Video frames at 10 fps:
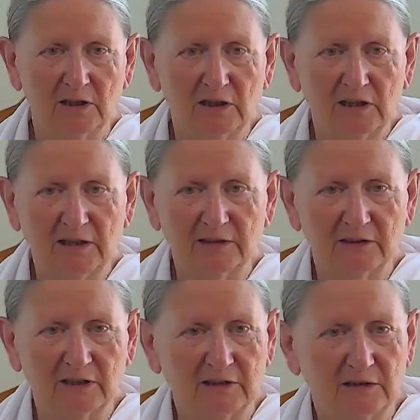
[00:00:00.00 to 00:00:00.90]
And
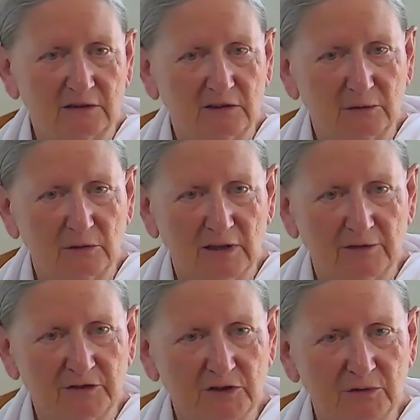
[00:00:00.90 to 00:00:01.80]
that you have
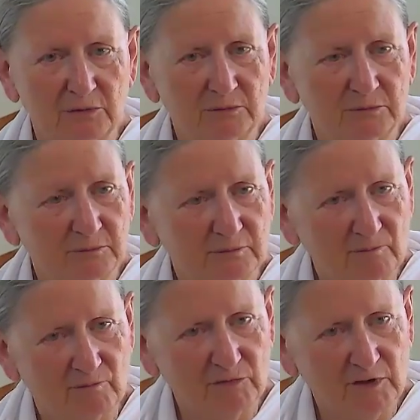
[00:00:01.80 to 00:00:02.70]
to
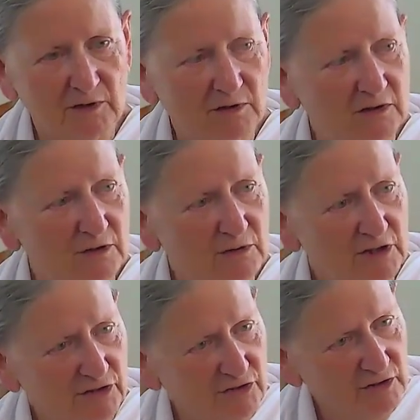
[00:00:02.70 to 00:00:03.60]
do
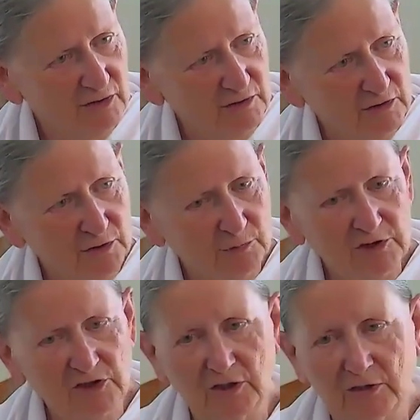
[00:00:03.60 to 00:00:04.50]
this
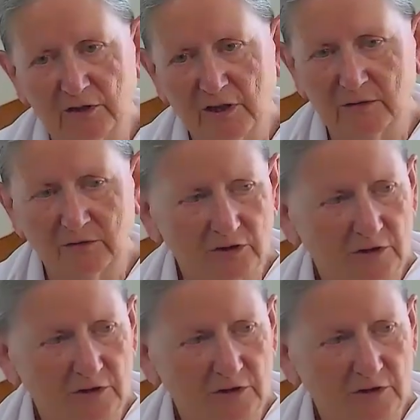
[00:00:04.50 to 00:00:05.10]
switching around.